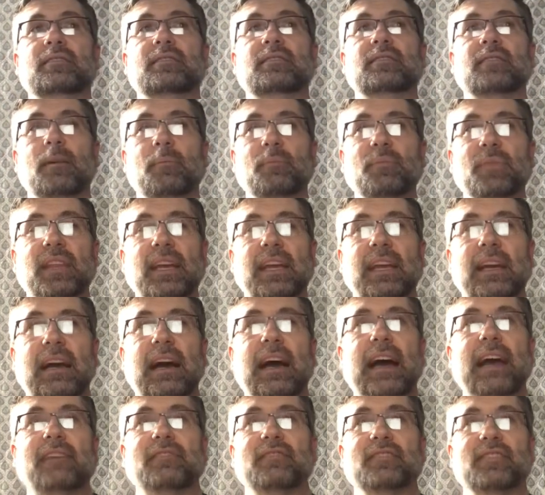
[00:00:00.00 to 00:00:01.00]
Something
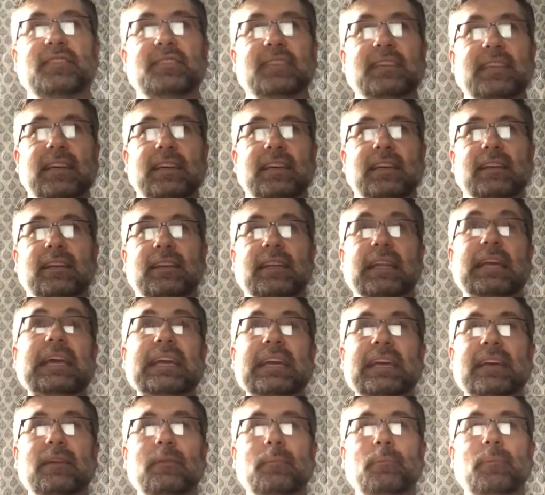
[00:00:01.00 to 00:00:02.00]
I've seen
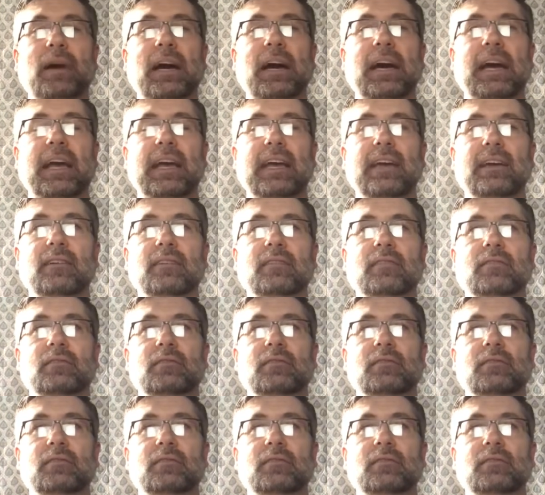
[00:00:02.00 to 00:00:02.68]
in my